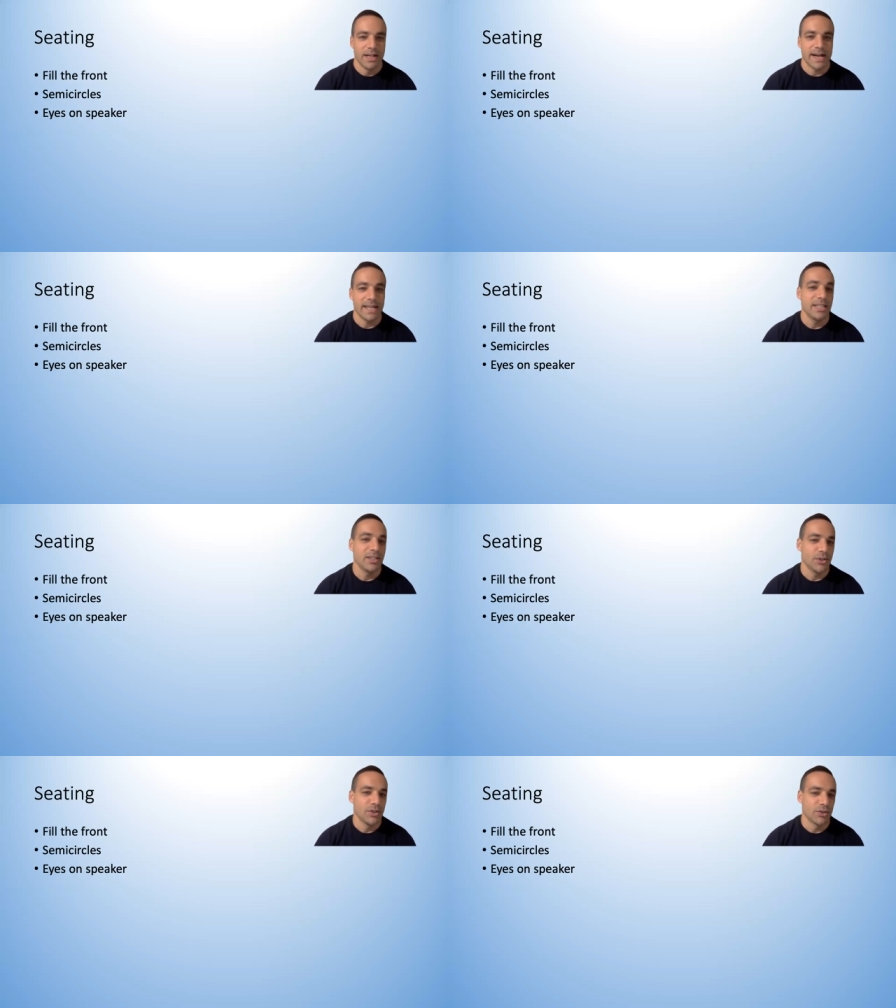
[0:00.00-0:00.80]
I tell
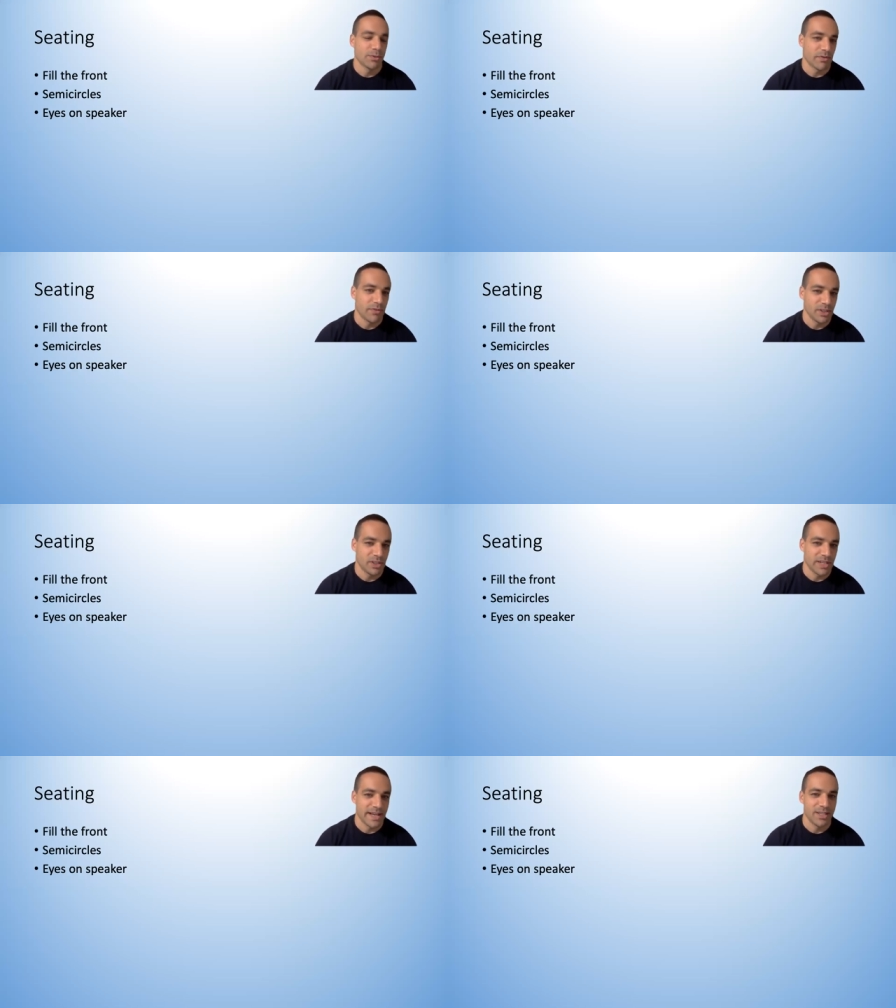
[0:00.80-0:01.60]
students from the
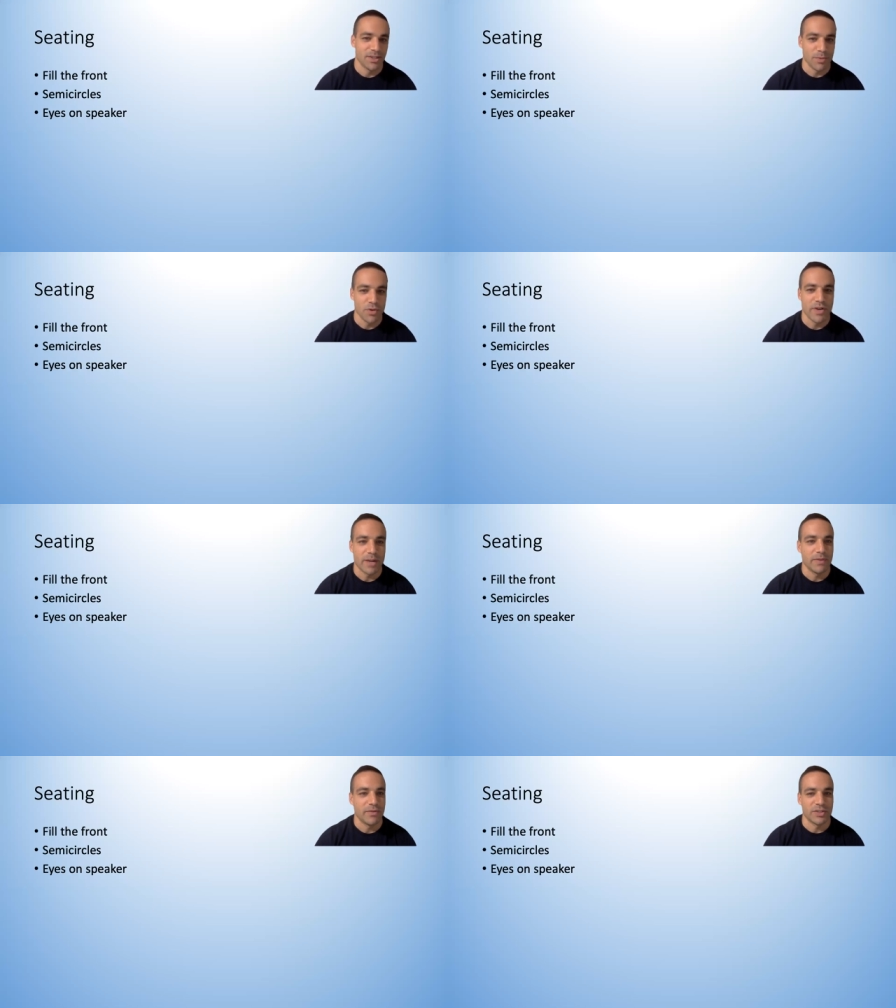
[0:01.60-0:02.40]
first day to move
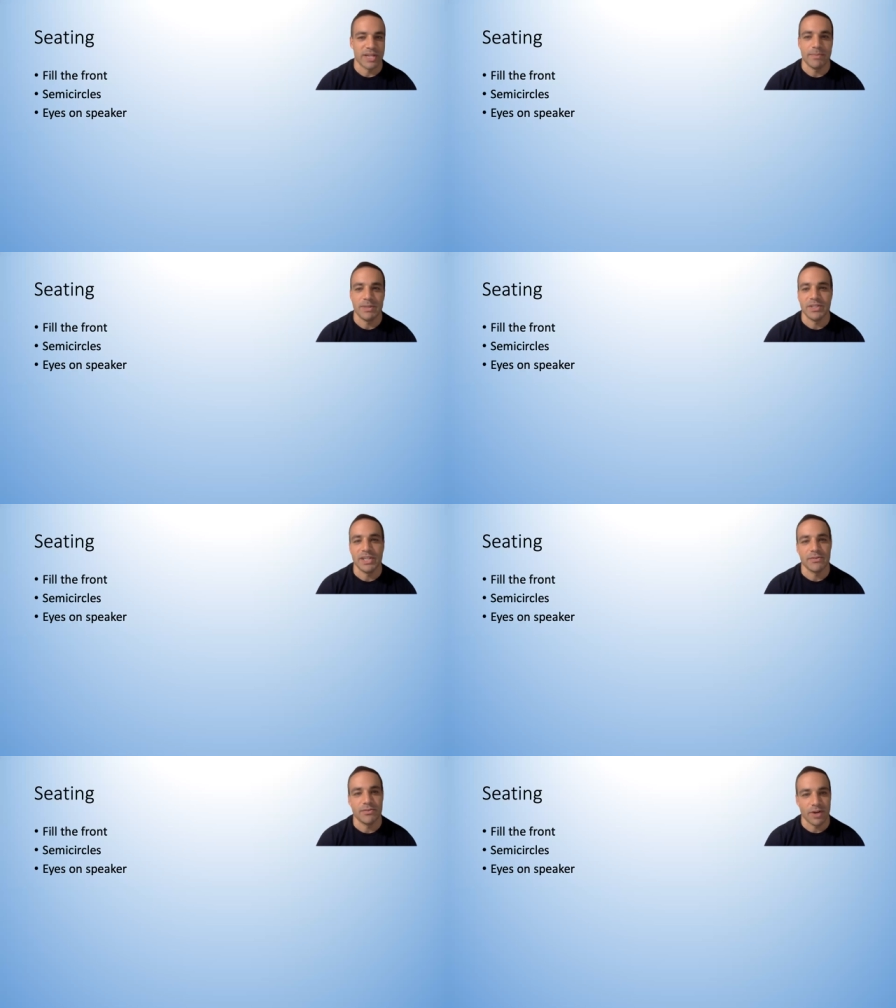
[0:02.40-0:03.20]
up if there's an empty
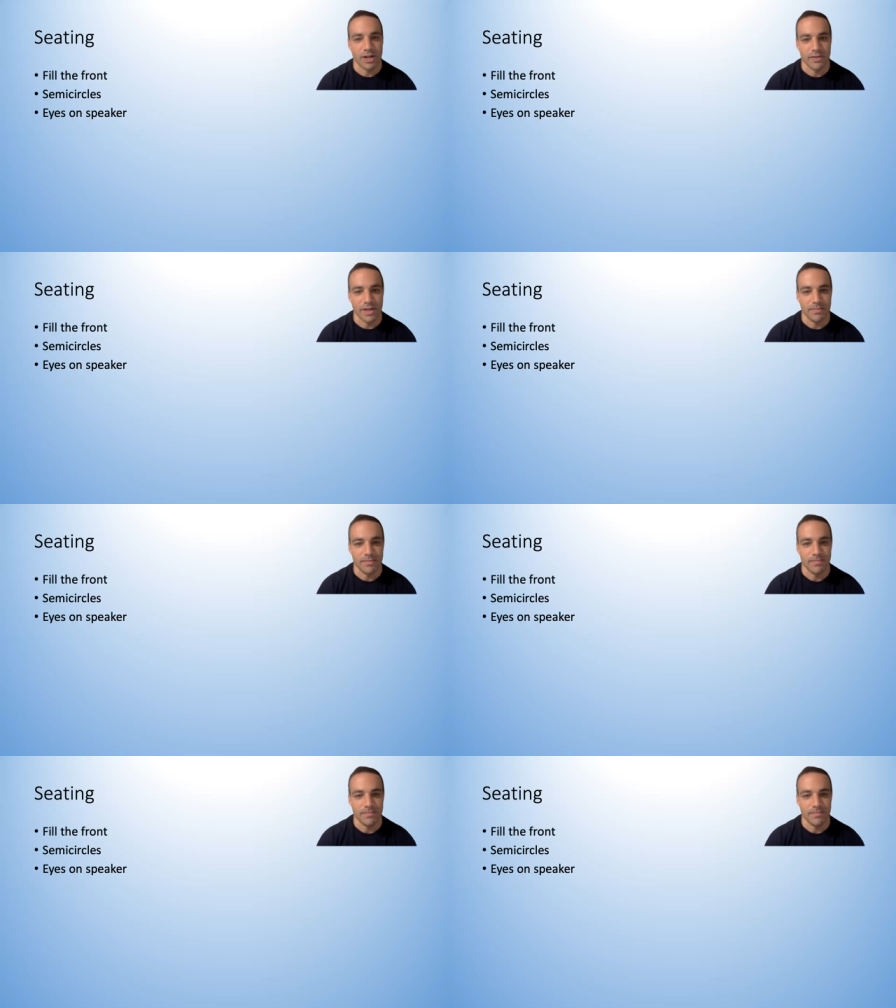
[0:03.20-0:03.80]
seat in front of them.